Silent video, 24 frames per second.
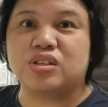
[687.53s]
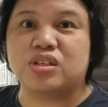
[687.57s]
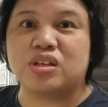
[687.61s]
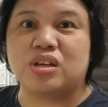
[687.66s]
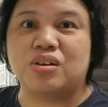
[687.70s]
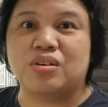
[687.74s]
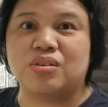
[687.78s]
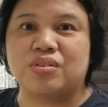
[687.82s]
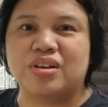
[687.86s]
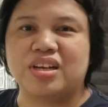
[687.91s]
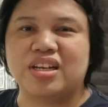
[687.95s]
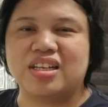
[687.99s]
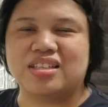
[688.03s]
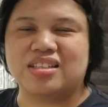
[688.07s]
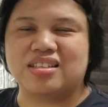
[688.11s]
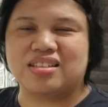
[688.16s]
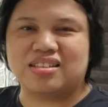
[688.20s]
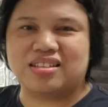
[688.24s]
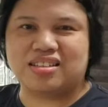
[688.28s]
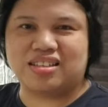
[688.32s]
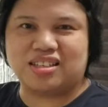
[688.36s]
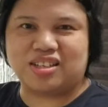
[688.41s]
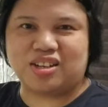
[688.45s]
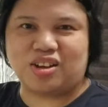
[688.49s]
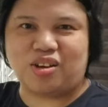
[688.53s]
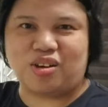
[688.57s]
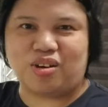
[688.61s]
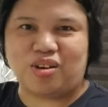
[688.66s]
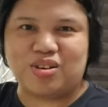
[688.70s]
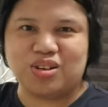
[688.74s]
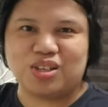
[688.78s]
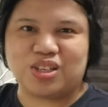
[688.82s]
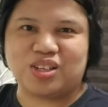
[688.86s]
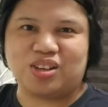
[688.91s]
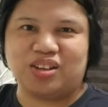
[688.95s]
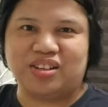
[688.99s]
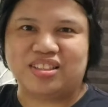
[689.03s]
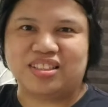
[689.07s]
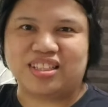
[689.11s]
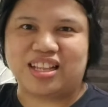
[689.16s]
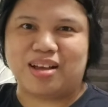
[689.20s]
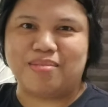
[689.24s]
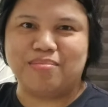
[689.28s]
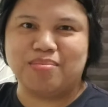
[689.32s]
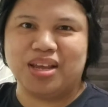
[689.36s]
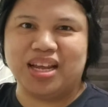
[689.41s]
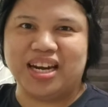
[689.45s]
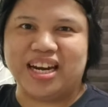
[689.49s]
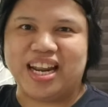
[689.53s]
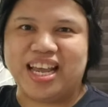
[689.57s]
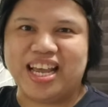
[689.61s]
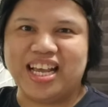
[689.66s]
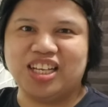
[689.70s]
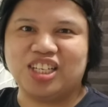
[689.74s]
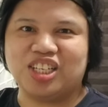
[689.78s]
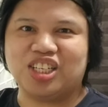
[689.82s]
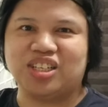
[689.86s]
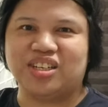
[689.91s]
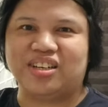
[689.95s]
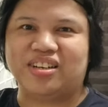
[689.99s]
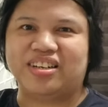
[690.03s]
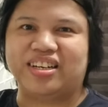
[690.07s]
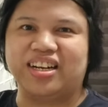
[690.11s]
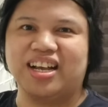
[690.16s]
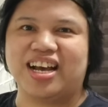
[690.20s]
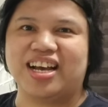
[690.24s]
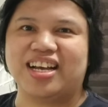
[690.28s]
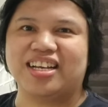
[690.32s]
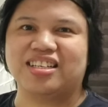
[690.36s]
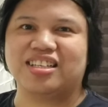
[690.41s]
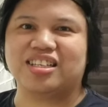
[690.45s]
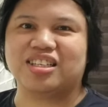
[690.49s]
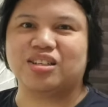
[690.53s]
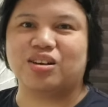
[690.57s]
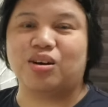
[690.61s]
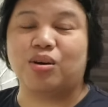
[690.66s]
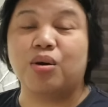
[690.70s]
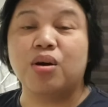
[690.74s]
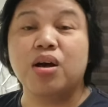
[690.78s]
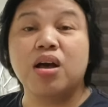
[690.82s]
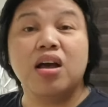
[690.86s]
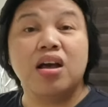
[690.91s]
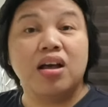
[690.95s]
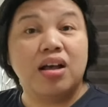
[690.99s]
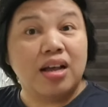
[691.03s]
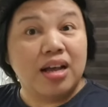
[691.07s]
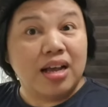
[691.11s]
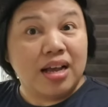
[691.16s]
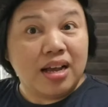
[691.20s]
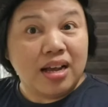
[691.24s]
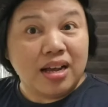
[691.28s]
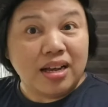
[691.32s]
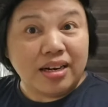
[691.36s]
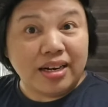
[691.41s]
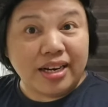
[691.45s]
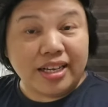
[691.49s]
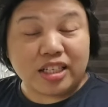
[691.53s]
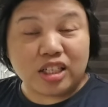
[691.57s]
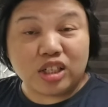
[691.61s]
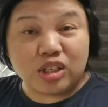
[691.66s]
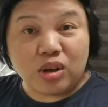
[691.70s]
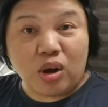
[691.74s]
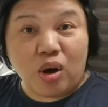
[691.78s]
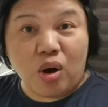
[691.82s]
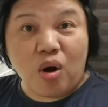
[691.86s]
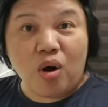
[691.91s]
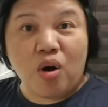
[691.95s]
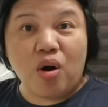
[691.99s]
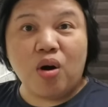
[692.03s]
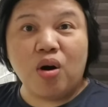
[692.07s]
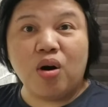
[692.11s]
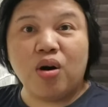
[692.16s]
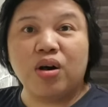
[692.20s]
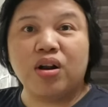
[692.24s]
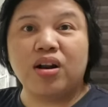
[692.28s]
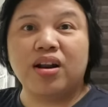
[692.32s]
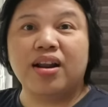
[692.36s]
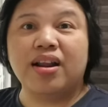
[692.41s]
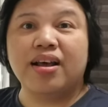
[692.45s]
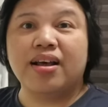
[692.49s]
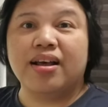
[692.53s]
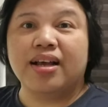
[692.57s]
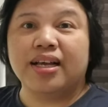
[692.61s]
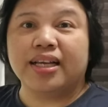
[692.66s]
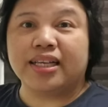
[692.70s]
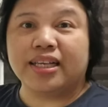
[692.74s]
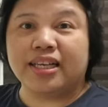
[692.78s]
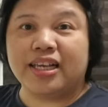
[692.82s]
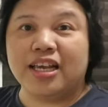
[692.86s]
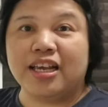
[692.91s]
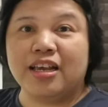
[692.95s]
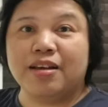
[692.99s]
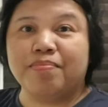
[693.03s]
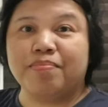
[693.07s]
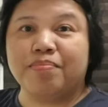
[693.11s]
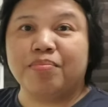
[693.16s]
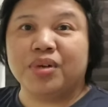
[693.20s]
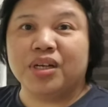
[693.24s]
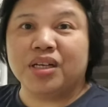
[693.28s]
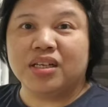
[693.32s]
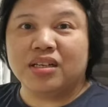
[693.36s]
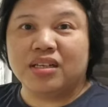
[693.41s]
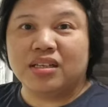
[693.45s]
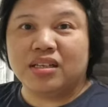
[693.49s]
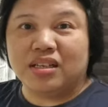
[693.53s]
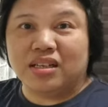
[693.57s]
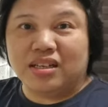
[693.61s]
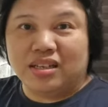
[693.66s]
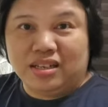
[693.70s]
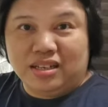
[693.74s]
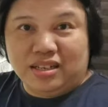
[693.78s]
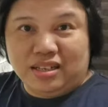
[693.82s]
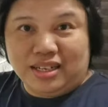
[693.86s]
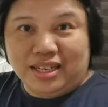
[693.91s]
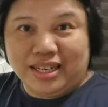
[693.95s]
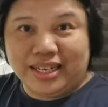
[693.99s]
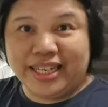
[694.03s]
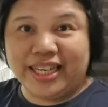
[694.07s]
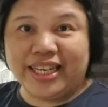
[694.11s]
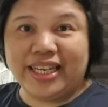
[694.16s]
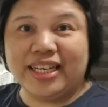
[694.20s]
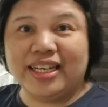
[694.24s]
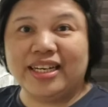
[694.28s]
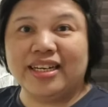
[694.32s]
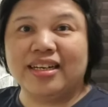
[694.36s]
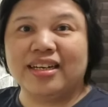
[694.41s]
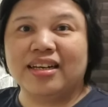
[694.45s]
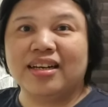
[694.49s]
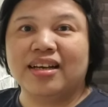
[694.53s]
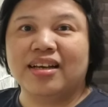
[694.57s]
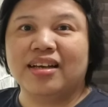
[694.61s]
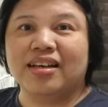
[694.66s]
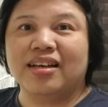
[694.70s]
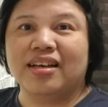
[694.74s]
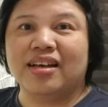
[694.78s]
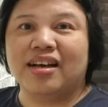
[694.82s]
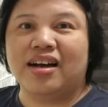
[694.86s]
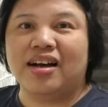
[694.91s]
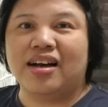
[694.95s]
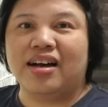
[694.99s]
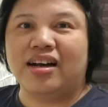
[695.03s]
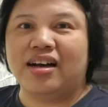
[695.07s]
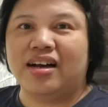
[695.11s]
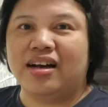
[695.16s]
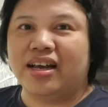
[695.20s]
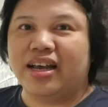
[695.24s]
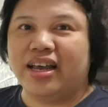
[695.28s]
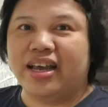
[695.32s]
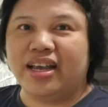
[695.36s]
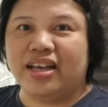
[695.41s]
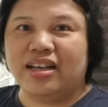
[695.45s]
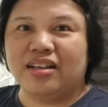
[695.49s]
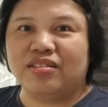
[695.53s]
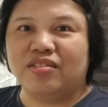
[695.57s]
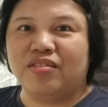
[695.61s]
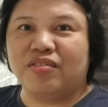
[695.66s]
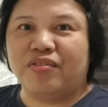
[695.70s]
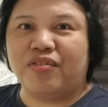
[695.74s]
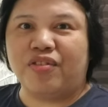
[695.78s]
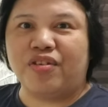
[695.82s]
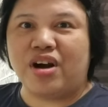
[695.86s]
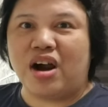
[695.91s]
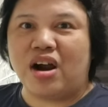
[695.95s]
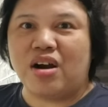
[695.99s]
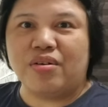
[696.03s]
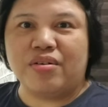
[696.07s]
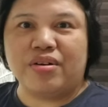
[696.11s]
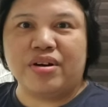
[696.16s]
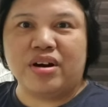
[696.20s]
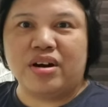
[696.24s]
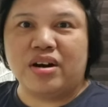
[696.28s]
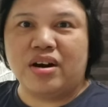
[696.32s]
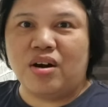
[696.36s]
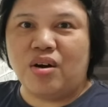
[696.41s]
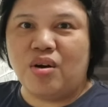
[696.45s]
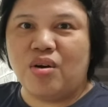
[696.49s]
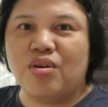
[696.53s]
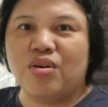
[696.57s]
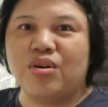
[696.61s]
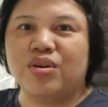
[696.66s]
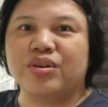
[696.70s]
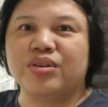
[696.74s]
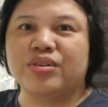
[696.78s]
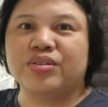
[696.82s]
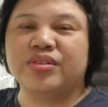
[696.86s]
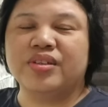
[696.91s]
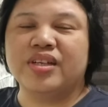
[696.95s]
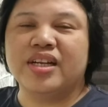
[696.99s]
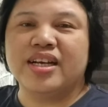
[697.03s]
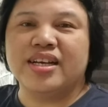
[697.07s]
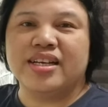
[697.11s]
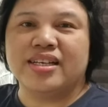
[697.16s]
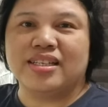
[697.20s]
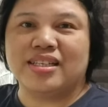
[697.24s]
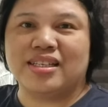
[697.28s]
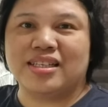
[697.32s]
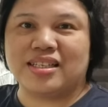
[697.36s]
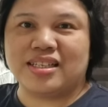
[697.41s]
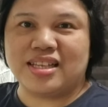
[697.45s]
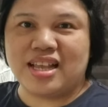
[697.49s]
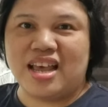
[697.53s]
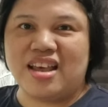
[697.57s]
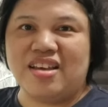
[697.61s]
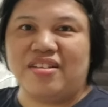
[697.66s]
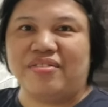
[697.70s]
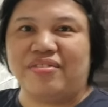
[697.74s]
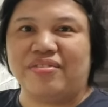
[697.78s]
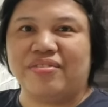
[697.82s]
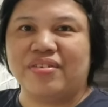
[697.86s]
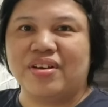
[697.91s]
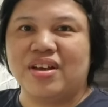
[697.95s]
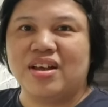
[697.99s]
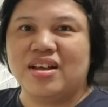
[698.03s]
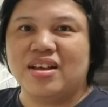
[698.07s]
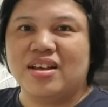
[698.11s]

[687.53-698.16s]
So, it's cross-contamination, guys. So, let's all keep clean and for our own safe.